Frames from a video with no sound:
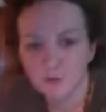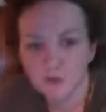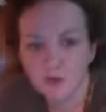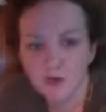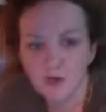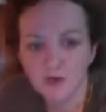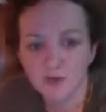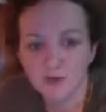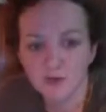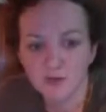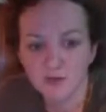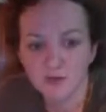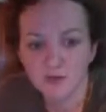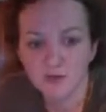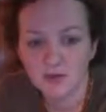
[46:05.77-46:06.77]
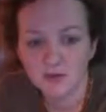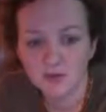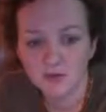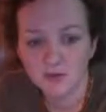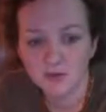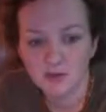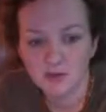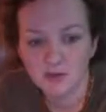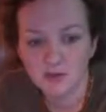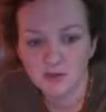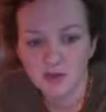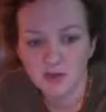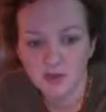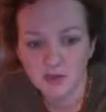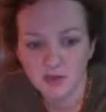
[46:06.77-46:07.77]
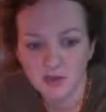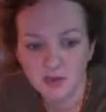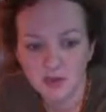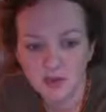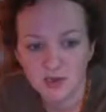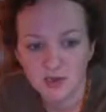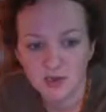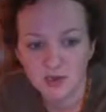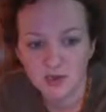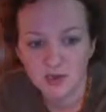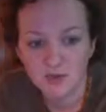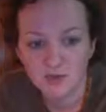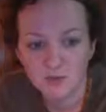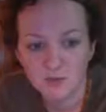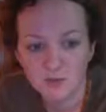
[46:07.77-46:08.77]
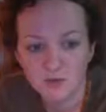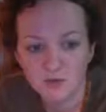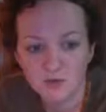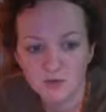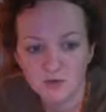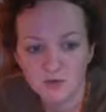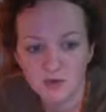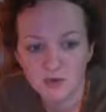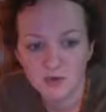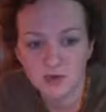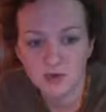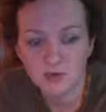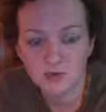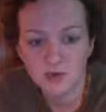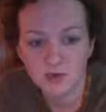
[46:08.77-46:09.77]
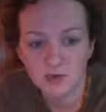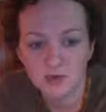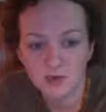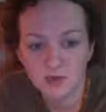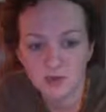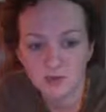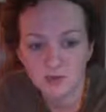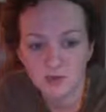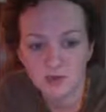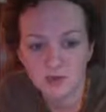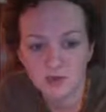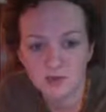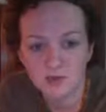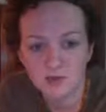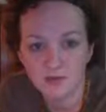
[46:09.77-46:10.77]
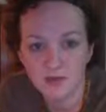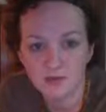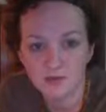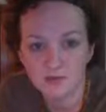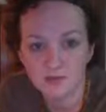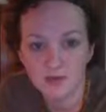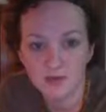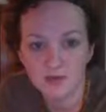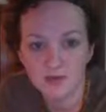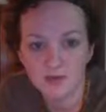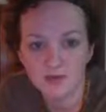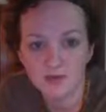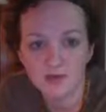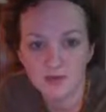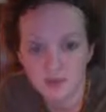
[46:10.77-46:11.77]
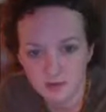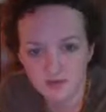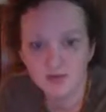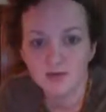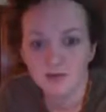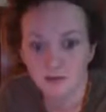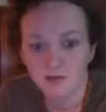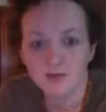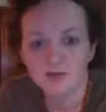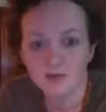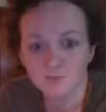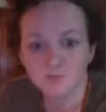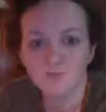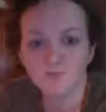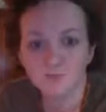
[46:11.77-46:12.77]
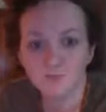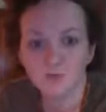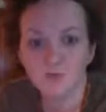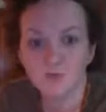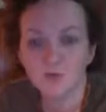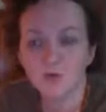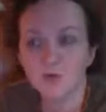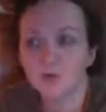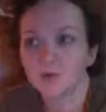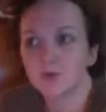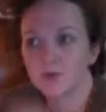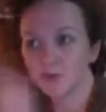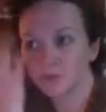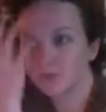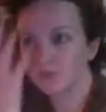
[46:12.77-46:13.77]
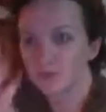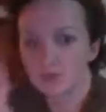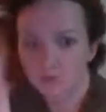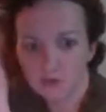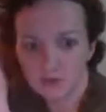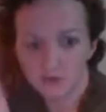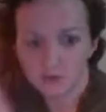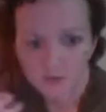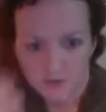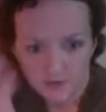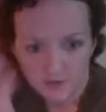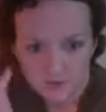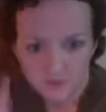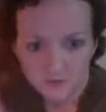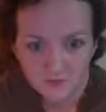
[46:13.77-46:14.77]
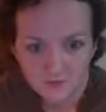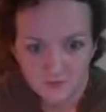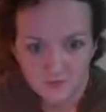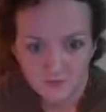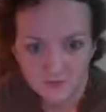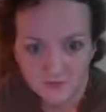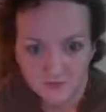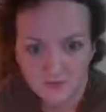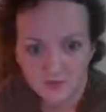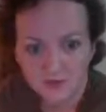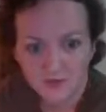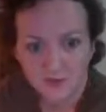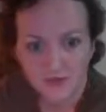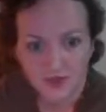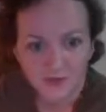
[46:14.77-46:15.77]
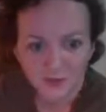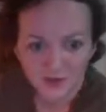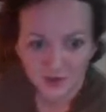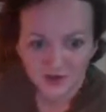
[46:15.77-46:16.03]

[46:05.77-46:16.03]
honey recently called Sunshine Honey that had all those ingredients, Connie, plus ashwagandha for the mental lift and brain power.